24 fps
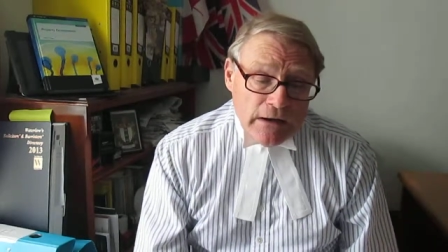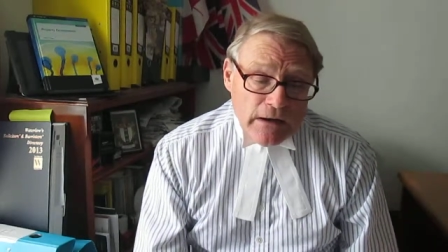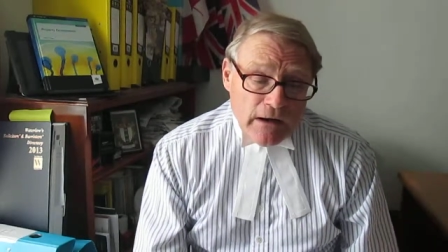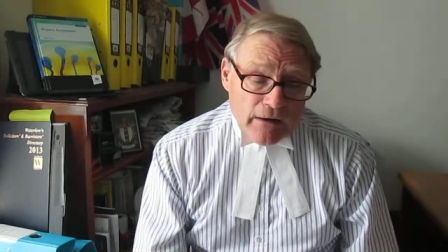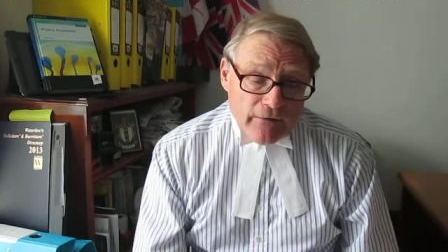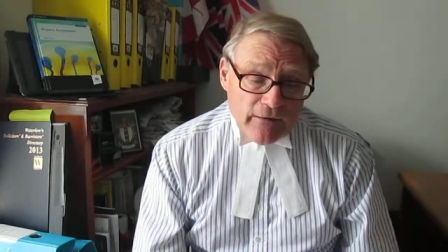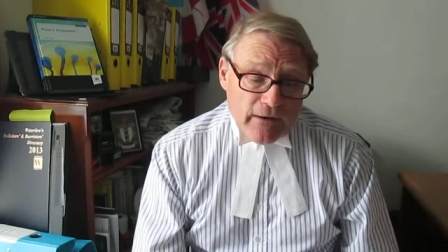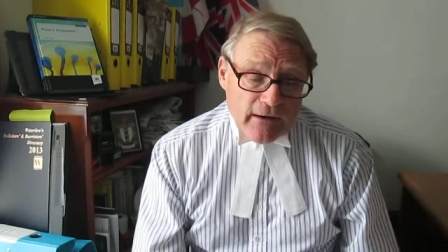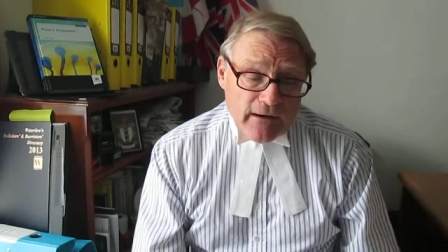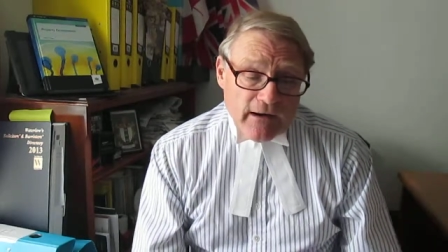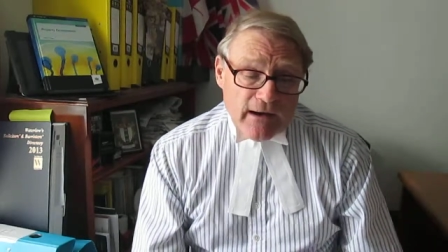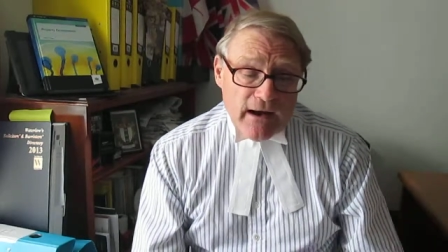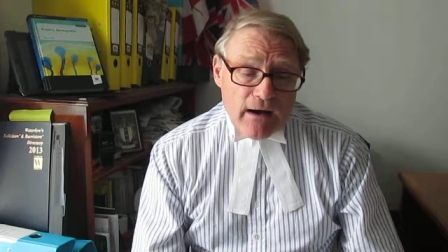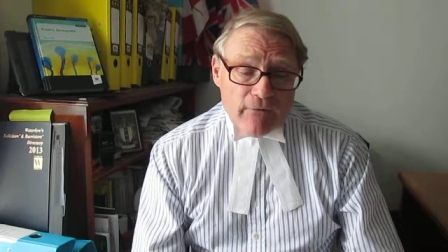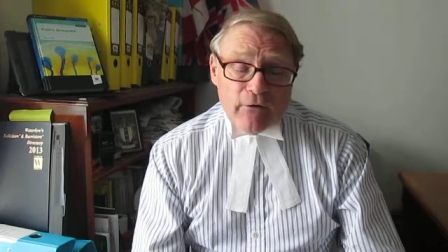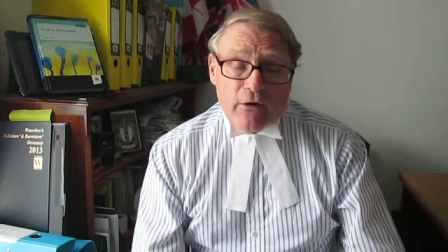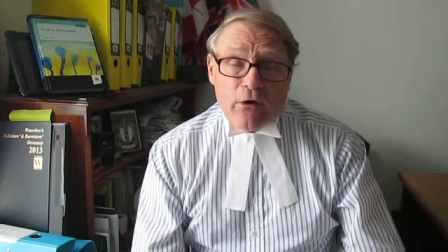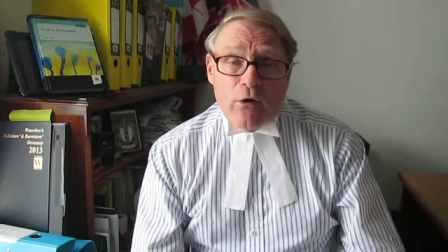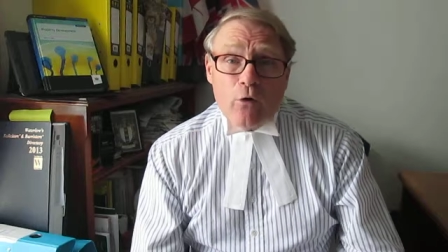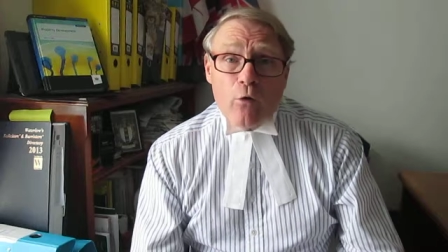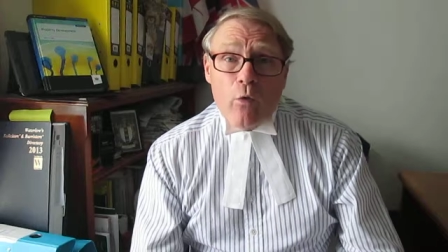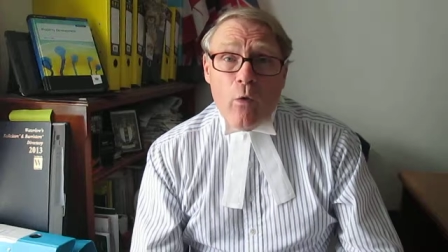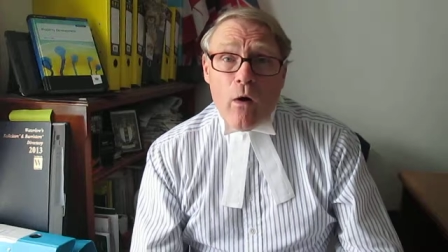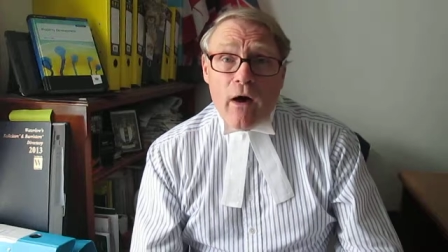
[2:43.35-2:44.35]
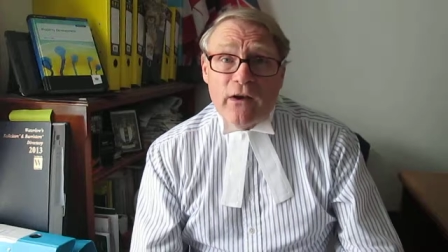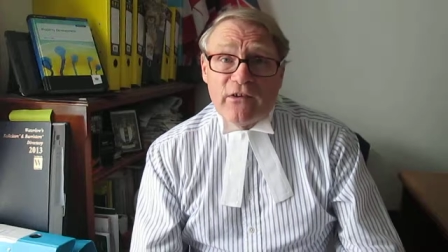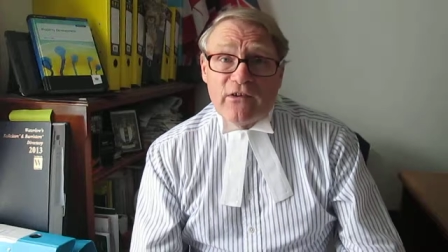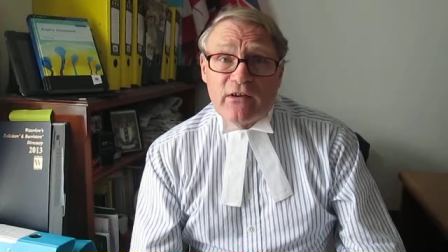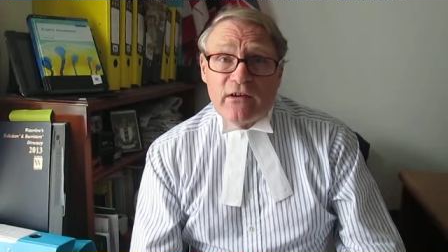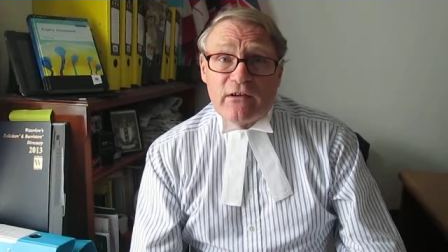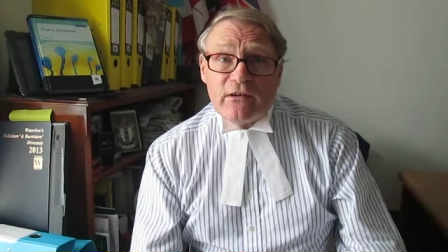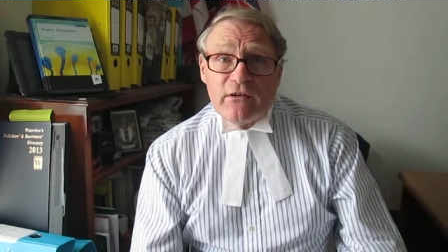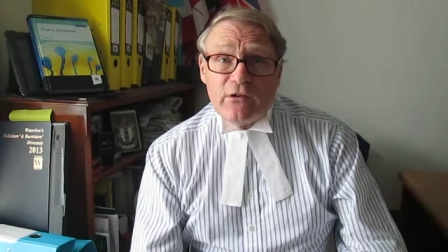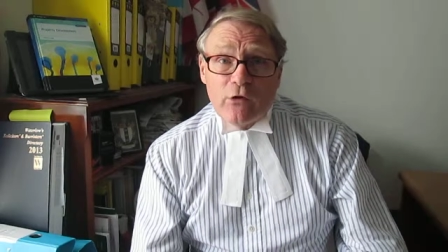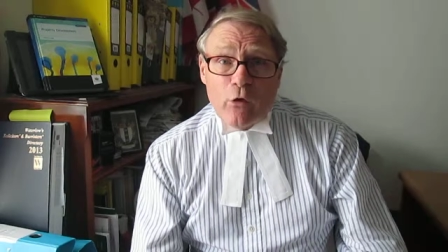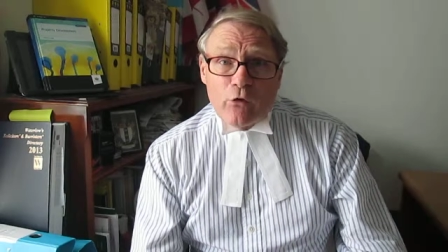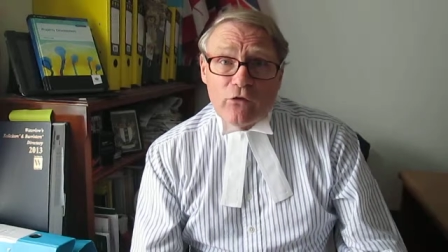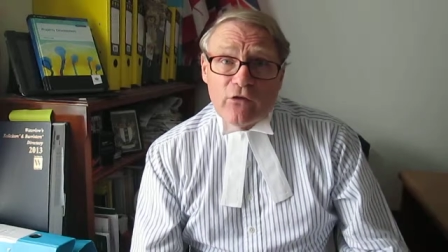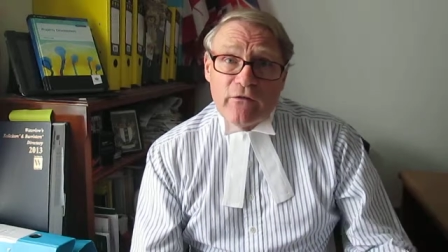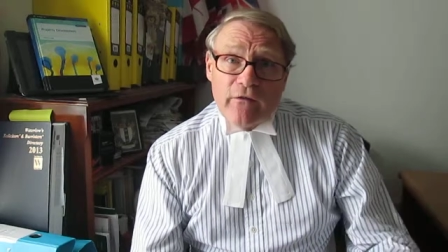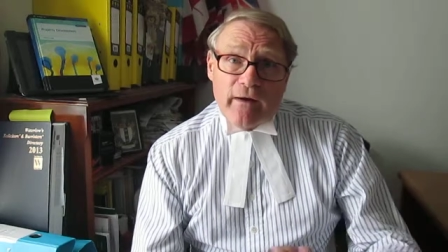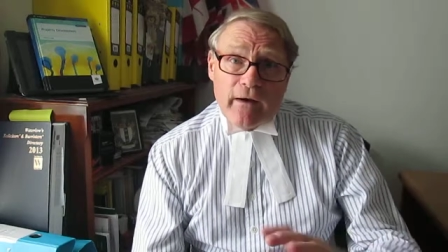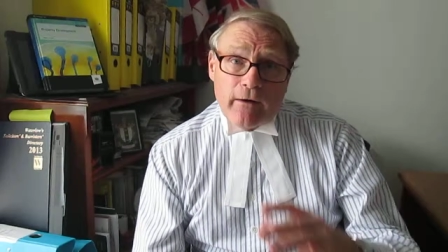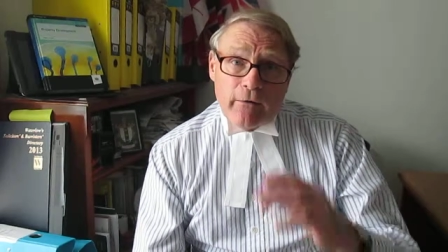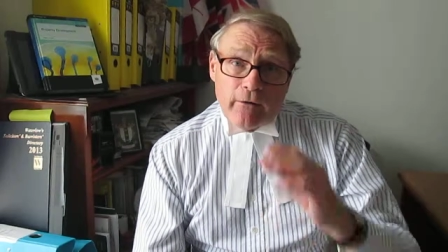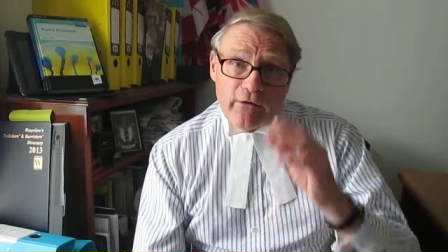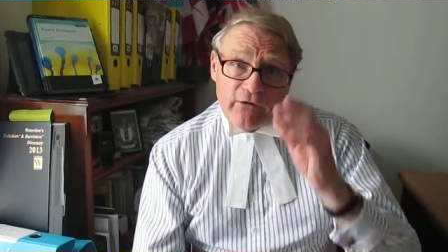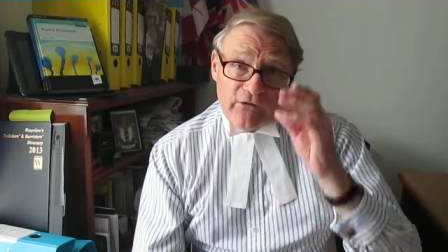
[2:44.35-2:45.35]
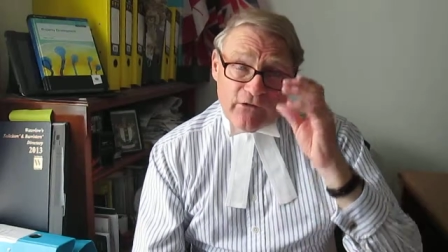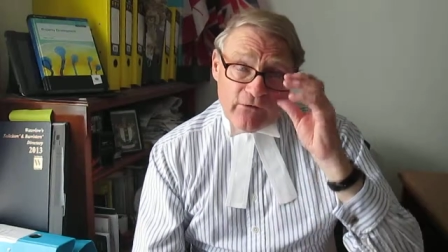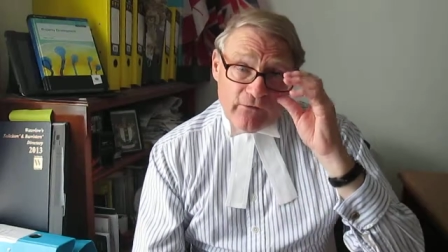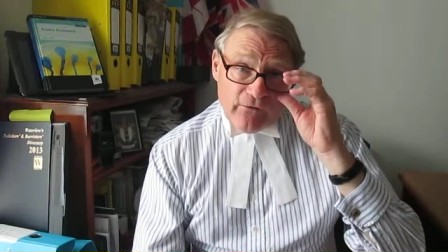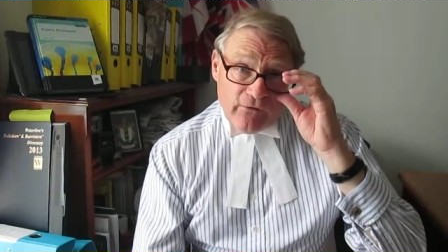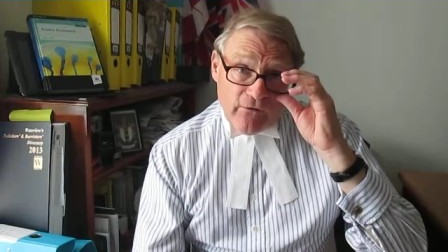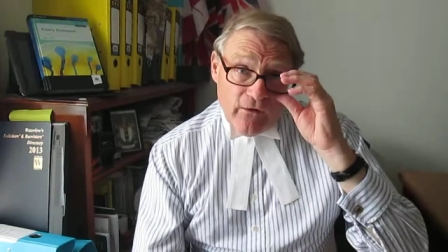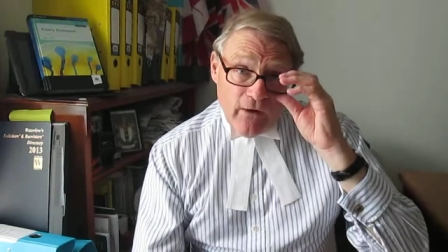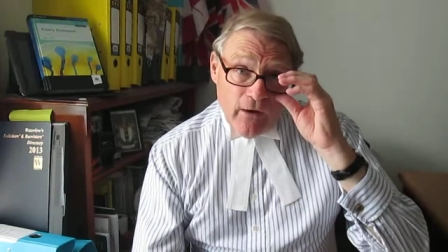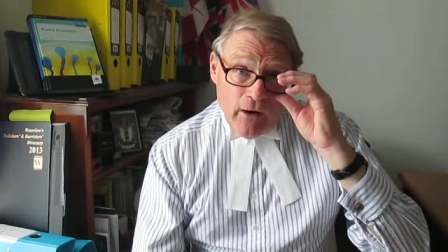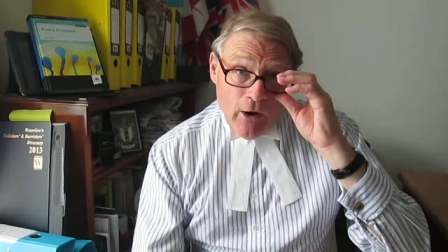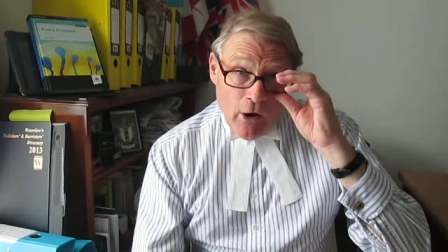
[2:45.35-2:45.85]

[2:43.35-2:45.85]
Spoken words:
And they cover quite a lot of areas of